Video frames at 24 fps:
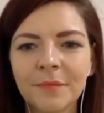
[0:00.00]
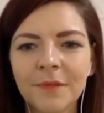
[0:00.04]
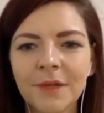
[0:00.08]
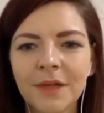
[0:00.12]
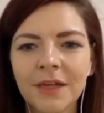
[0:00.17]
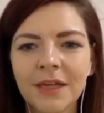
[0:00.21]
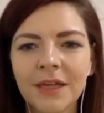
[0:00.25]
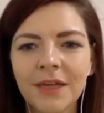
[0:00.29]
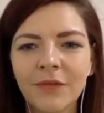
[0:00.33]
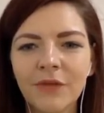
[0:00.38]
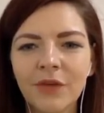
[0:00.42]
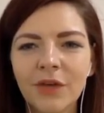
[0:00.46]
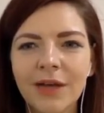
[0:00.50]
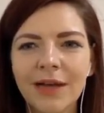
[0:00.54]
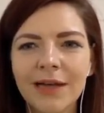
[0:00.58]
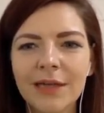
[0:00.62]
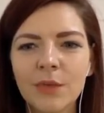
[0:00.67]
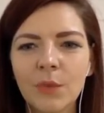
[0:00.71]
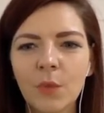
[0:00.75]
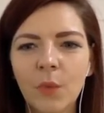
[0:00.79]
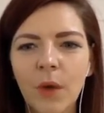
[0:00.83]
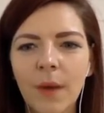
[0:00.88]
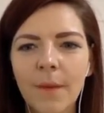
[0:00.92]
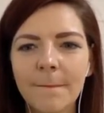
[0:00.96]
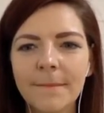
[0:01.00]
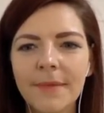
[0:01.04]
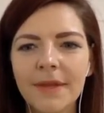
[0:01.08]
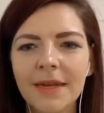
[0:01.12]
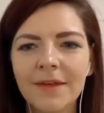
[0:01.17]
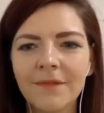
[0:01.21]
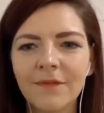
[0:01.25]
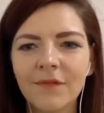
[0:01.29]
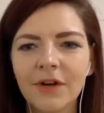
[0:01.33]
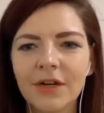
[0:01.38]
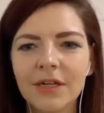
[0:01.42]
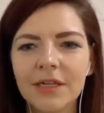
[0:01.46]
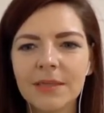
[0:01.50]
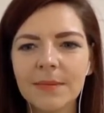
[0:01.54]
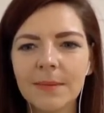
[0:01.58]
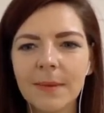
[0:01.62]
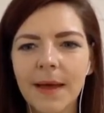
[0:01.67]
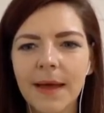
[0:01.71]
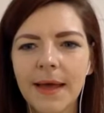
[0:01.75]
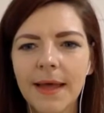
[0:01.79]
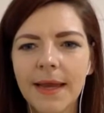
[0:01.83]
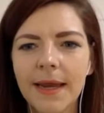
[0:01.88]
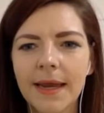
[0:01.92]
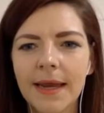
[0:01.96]
I'll give you guys 1 minute for this
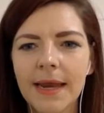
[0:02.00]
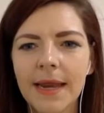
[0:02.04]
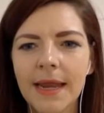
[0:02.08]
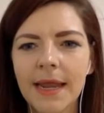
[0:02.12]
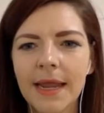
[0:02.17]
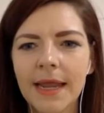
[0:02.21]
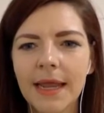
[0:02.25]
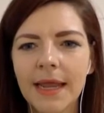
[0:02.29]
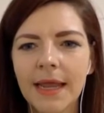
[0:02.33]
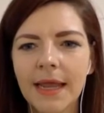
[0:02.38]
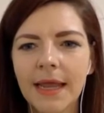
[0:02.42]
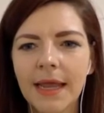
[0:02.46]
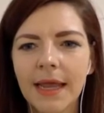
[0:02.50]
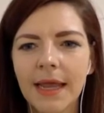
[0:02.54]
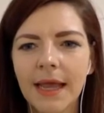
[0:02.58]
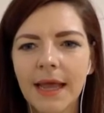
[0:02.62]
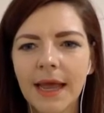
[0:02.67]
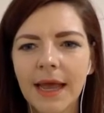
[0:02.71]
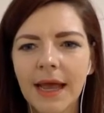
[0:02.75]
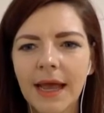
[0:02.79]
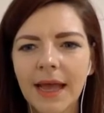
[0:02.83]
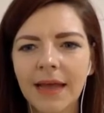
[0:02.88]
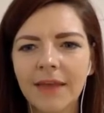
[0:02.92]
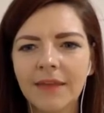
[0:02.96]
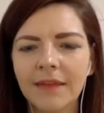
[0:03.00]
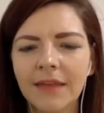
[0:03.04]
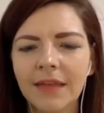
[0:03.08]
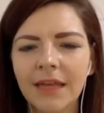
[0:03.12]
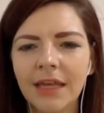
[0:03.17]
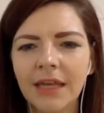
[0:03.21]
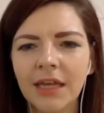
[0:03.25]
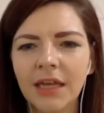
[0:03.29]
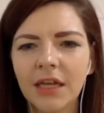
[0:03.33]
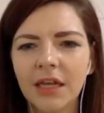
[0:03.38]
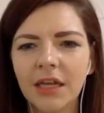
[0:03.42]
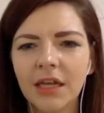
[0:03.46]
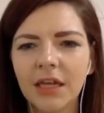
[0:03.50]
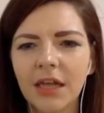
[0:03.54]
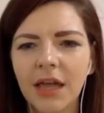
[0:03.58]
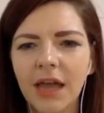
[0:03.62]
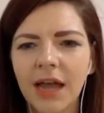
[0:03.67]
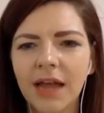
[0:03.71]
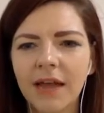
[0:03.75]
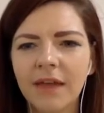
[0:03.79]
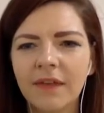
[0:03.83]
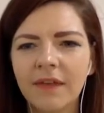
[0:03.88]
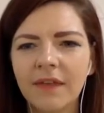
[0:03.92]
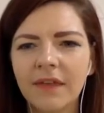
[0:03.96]
one. I think
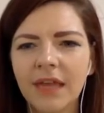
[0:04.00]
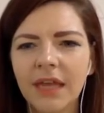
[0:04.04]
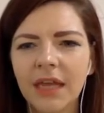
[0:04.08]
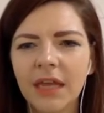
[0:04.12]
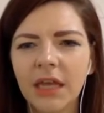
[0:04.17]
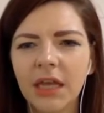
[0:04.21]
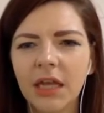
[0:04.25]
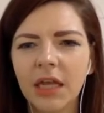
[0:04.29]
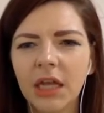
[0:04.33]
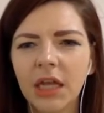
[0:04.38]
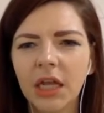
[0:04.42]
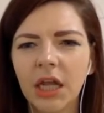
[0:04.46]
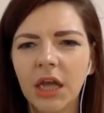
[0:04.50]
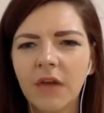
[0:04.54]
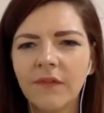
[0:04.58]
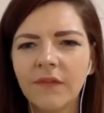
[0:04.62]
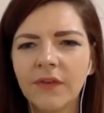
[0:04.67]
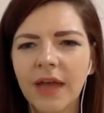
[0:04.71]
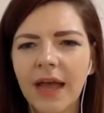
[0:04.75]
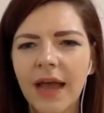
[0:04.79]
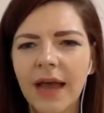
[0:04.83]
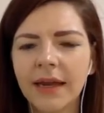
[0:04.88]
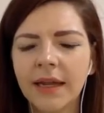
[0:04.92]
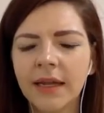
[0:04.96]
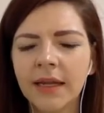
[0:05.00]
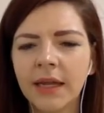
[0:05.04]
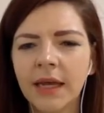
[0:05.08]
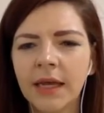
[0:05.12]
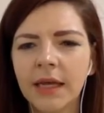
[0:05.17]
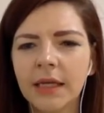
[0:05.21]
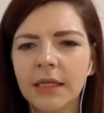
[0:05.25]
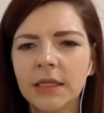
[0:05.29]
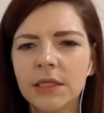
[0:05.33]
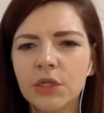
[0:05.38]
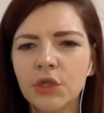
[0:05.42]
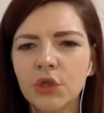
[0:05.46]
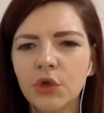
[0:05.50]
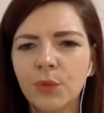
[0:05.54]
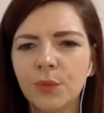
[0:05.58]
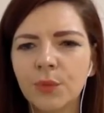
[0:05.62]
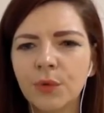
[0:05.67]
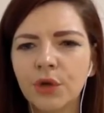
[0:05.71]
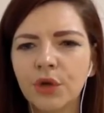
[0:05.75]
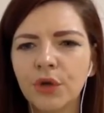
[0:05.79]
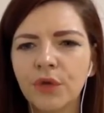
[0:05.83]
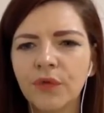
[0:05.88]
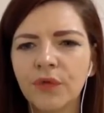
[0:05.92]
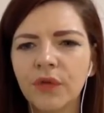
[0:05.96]
love Canada. It's so
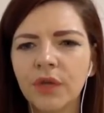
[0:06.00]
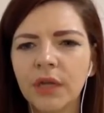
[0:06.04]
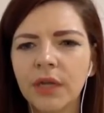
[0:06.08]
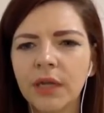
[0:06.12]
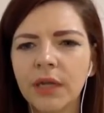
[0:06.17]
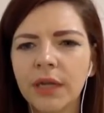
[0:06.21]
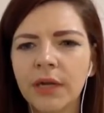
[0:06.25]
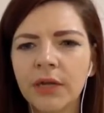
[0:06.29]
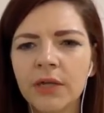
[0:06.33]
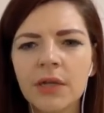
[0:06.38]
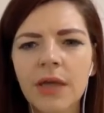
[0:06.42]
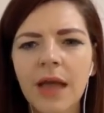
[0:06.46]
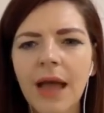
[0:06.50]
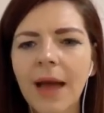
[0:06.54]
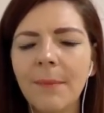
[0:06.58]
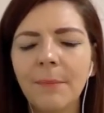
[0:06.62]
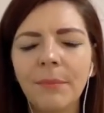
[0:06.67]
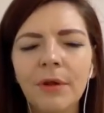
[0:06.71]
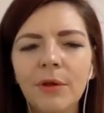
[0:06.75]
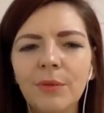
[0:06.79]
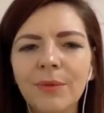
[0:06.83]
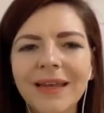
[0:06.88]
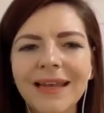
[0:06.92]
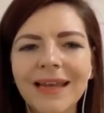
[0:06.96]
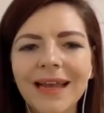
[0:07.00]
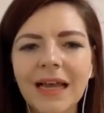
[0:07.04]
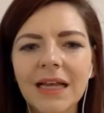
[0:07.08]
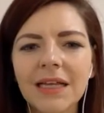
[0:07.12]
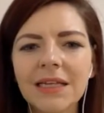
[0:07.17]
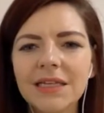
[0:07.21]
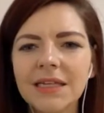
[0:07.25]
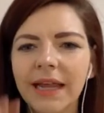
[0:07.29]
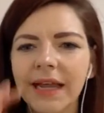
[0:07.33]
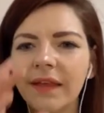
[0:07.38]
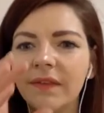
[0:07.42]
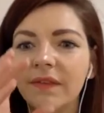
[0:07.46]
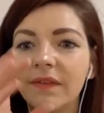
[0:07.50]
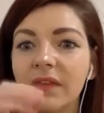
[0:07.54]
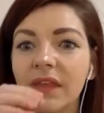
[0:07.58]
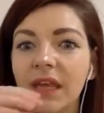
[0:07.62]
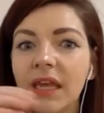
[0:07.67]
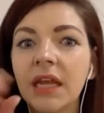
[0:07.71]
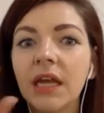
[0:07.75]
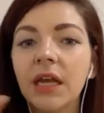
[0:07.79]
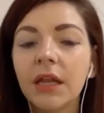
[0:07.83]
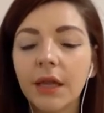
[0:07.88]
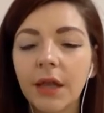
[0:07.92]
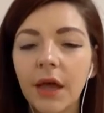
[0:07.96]
beautiful in there. So Apple, we can't say
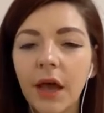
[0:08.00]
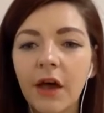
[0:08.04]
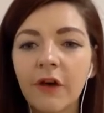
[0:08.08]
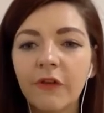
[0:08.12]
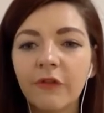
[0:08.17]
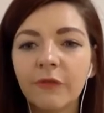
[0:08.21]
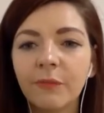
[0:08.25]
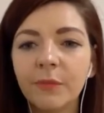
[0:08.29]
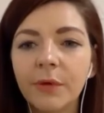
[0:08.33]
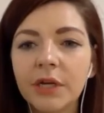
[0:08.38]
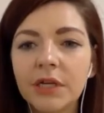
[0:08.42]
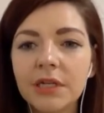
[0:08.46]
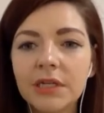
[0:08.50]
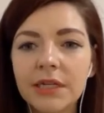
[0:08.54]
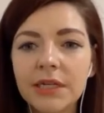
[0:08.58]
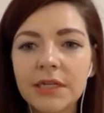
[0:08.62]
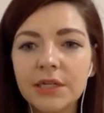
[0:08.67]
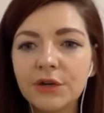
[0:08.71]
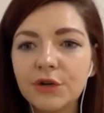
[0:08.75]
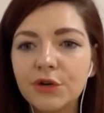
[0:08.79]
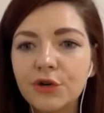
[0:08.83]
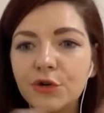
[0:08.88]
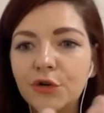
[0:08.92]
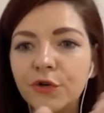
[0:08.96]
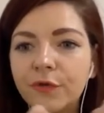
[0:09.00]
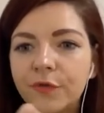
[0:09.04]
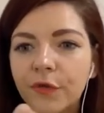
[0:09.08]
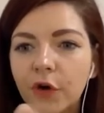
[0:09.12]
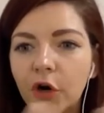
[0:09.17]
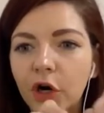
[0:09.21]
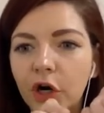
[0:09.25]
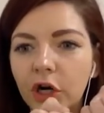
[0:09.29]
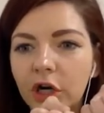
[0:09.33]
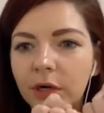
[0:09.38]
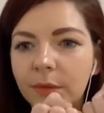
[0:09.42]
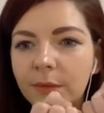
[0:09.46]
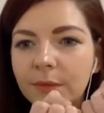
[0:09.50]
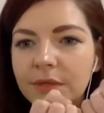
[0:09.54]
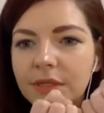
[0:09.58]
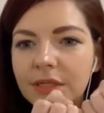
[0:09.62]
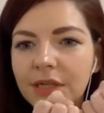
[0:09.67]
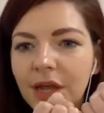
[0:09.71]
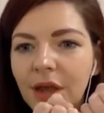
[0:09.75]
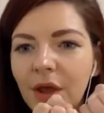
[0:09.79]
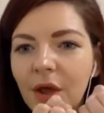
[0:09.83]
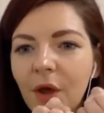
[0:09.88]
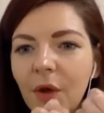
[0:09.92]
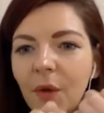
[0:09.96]
think love because these are two verbs.
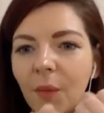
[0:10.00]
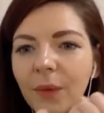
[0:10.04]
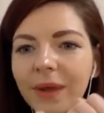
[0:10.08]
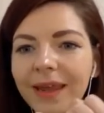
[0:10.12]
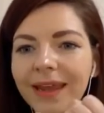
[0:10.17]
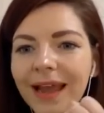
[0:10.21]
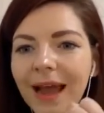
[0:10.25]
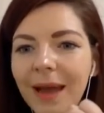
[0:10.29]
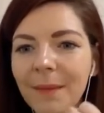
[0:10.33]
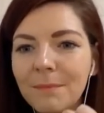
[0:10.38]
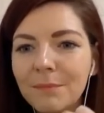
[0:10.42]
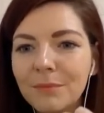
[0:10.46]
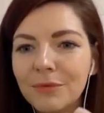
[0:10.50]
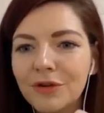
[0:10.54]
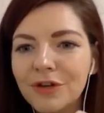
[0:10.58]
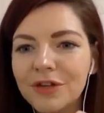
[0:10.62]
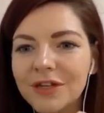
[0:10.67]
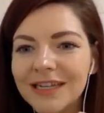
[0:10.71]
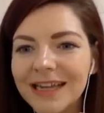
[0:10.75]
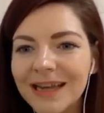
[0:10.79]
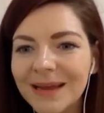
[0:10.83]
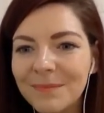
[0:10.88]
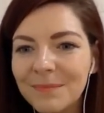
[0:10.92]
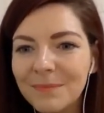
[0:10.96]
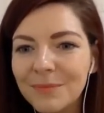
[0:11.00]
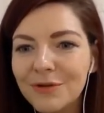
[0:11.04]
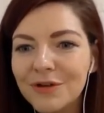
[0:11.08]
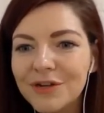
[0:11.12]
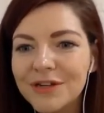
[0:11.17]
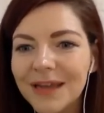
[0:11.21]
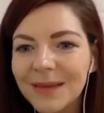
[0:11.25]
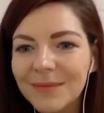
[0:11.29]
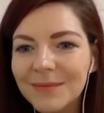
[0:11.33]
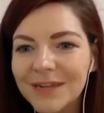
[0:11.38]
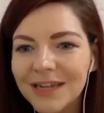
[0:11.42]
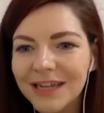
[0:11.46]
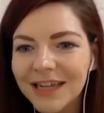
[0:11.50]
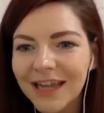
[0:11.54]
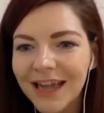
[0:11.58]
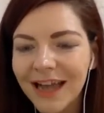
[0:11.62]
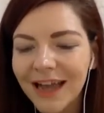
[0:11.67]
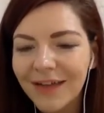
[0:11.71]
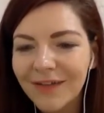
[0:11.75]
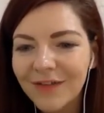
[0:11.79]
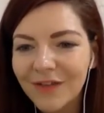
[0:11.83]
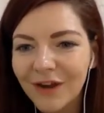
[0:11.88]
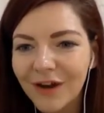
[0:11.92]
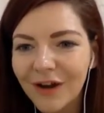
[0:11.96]
We can't put them
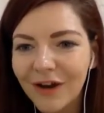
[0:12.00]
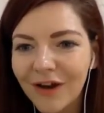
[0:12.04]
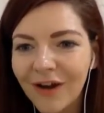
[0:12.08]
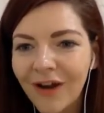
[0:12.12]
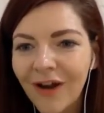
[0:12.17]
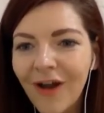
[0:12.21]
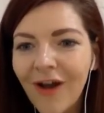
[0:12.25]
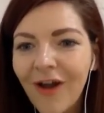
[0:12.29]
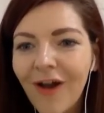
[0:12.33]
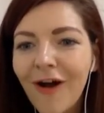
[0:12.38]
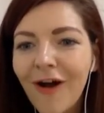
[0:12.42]
together.